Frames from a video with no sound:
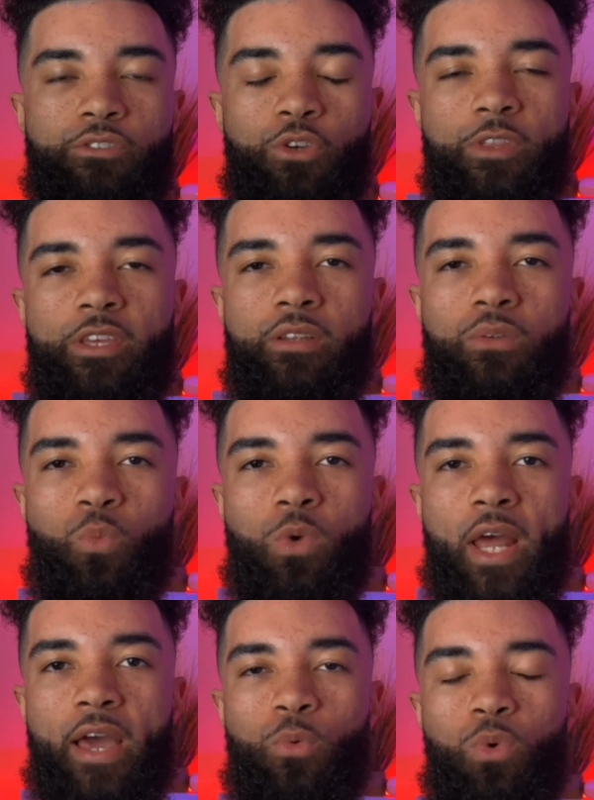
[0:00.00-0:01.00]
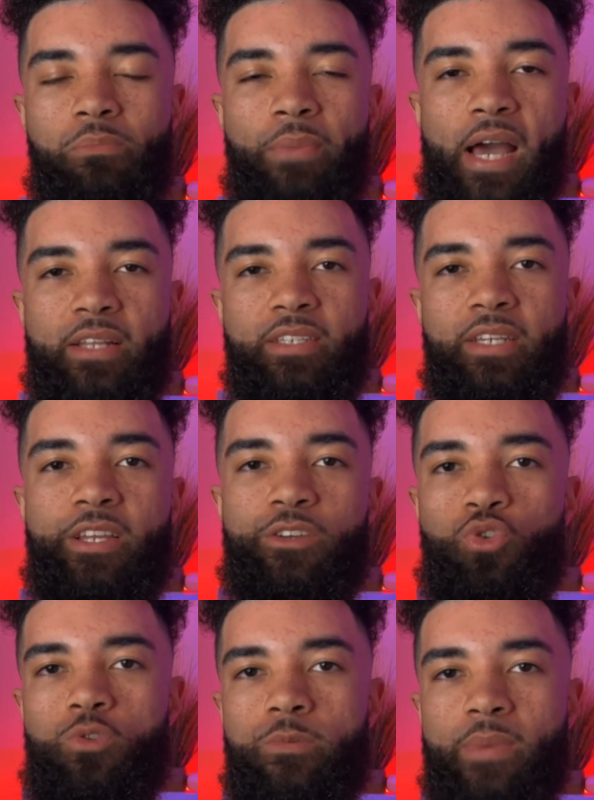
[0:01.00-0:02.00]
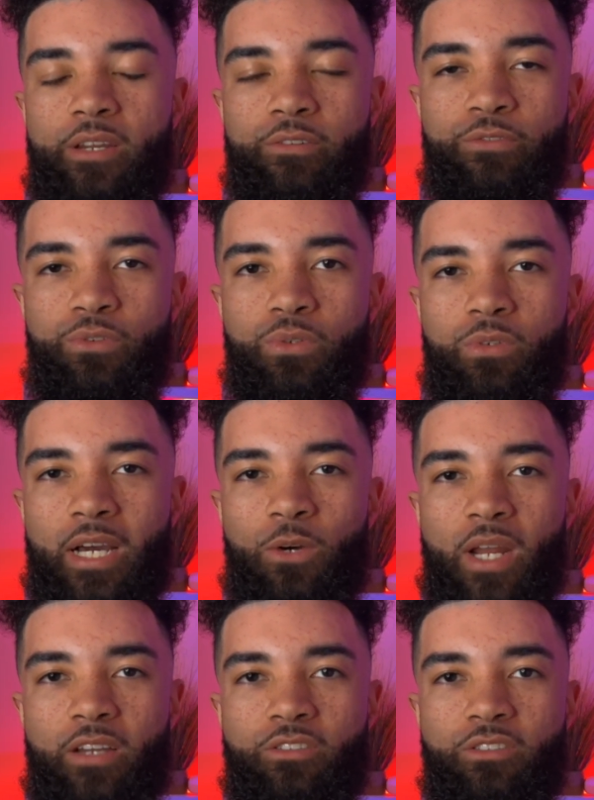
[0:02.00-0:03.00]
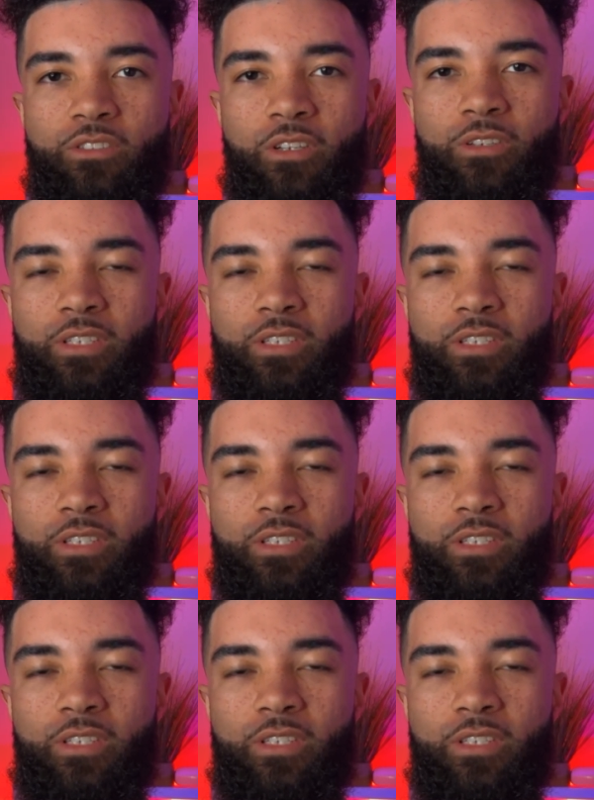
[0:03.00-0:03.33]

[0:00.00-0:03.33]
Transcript: so that when I went back to eating a normal amount of food, I would actually start